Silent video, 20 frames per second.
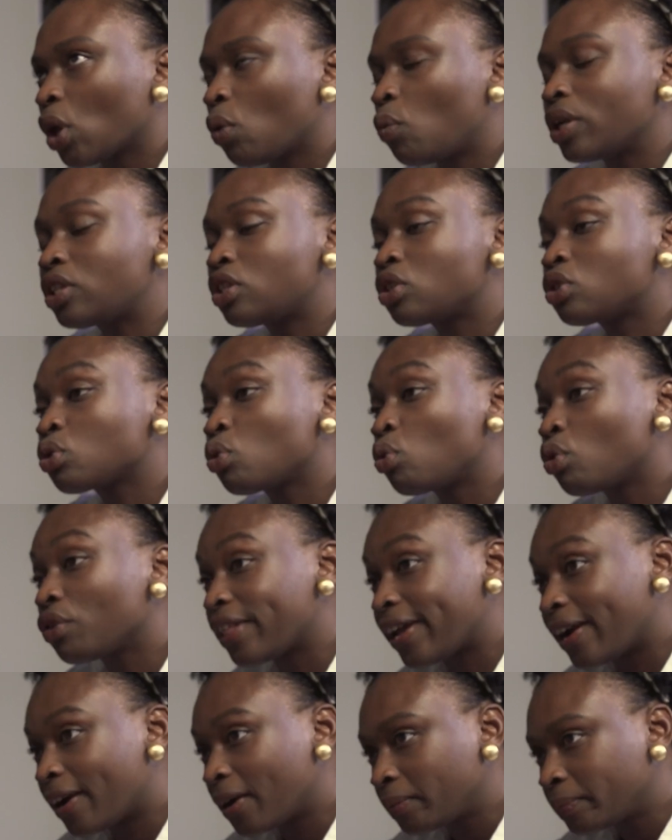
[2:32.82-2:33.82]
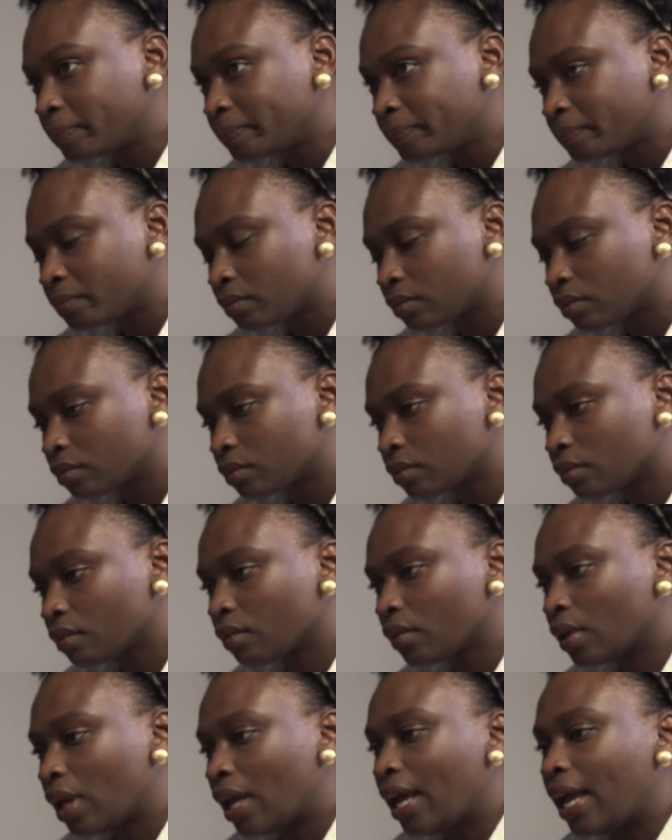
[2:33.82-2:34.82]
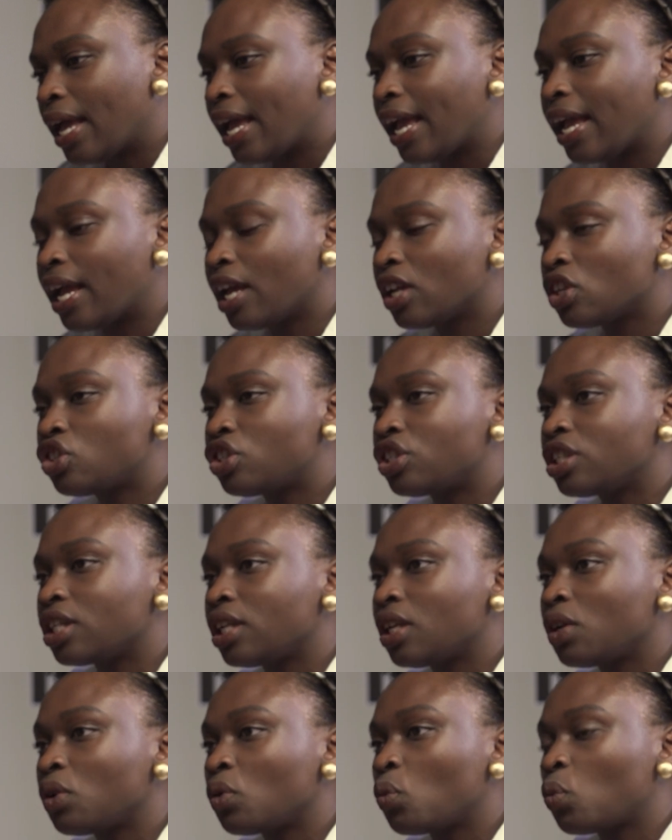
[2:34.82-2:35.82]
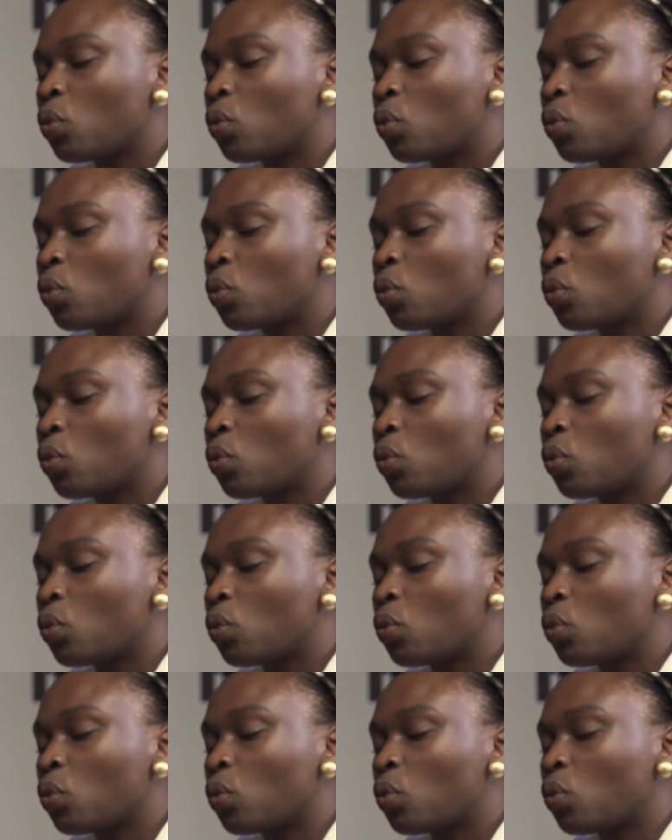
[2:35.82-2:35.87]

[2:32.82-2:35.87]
went to school there, and she